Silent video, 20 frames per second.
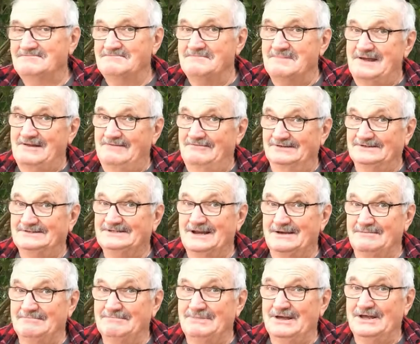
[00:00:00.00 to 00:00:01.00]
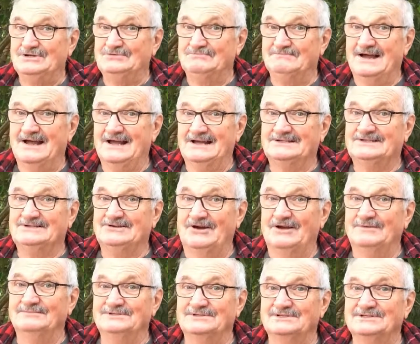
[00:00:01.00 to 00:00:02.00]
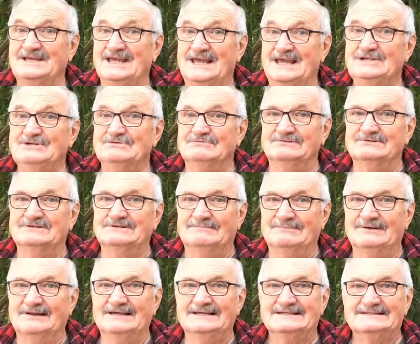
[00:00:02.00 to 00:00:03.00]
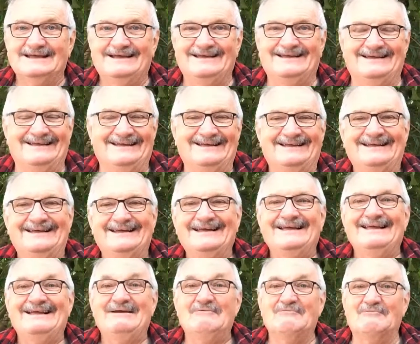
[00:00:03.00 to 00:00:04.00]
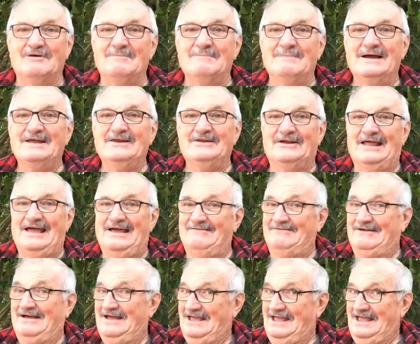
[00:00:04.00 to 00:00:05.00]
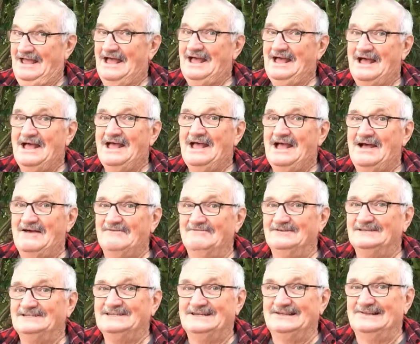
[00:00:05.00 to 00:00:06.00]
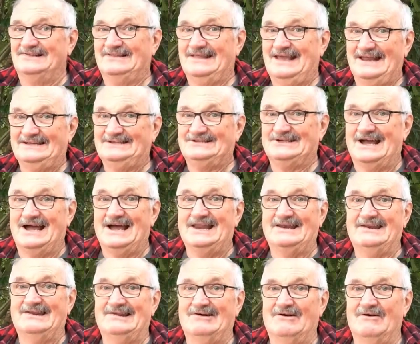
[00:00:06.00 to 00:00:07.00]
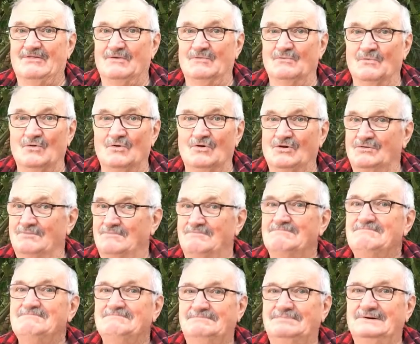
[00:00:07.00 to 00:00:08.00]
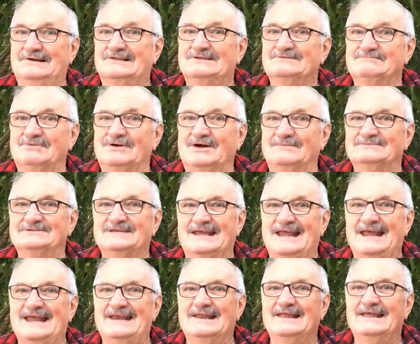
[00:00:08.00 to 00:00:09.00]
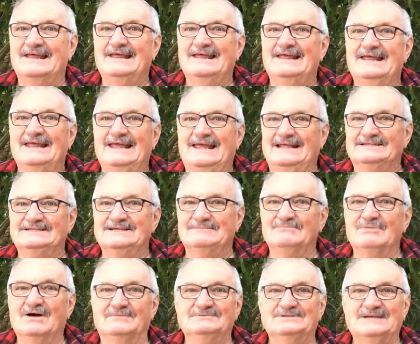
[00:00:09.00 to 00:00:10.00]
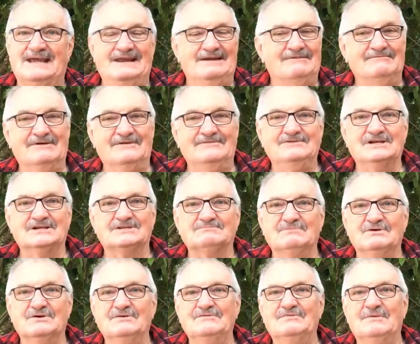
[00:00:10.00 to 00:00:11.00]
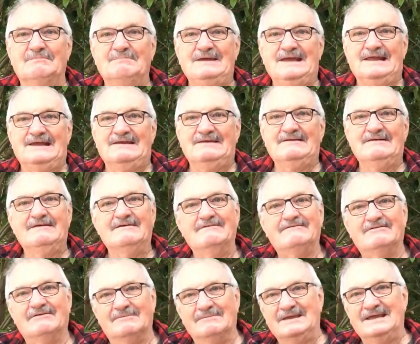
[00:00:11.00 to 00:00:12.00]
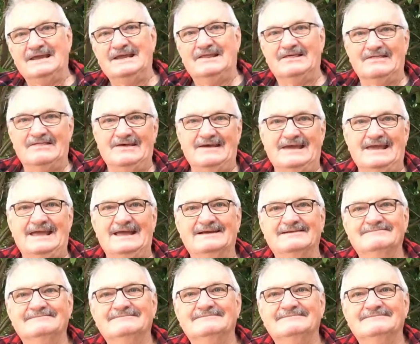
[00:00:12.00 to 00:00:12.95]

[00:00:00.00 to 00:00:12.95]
Mate, we're setting benchmarks, times and schedules in place. We may not have a physical nat chart on the wall, but it's Bob's head. It's in Bob's head, and we've just moved the pin from here to there.